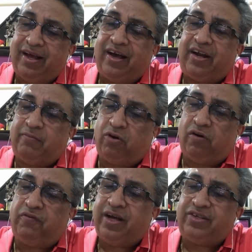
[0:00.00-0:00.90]

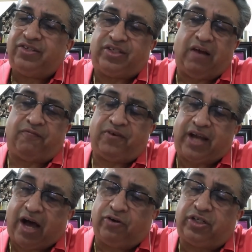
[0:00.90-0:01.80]
remove
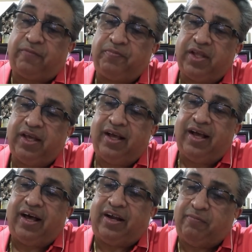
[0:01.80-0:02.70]
self-doubt,
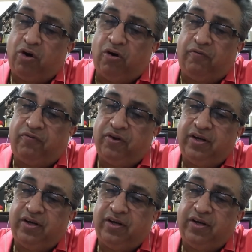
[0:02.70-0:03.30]
remove